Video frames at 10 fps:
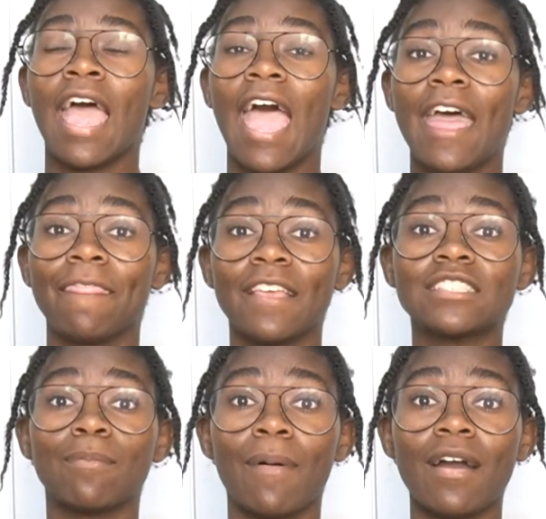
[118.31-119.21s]
And
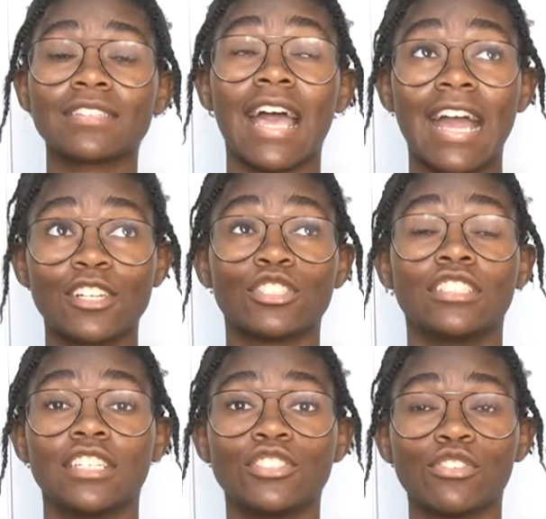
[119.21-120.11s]
this box actually
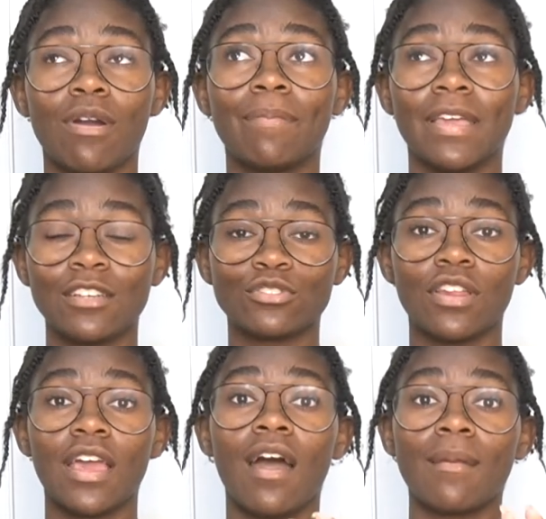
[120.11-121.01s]
did show up
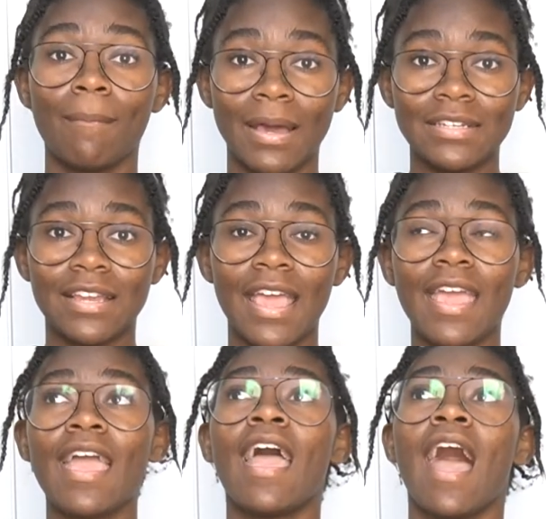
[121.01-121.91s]
yesterday on
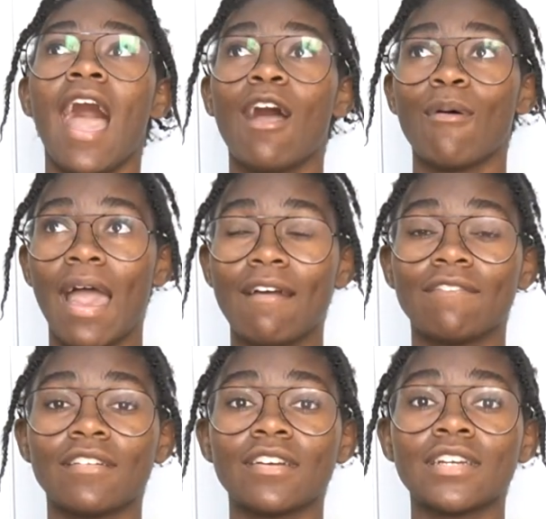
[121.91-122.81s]
Monday.
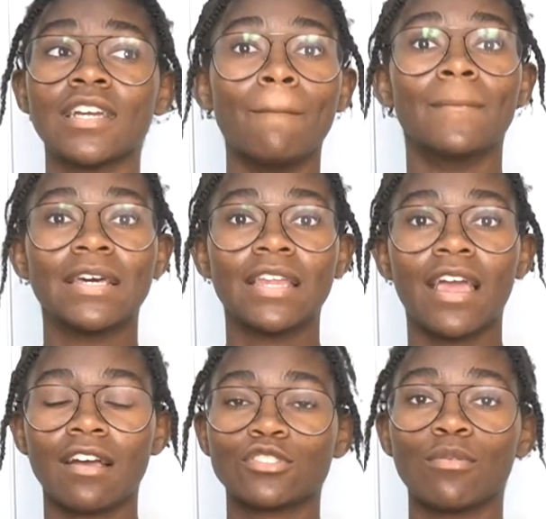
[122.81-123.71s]
However, Monday,
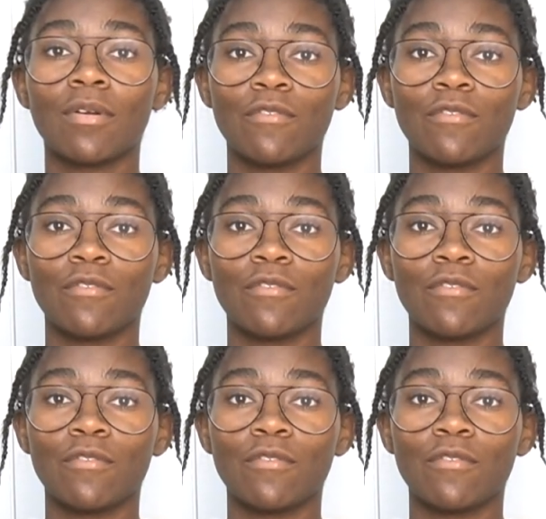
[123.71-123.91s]
October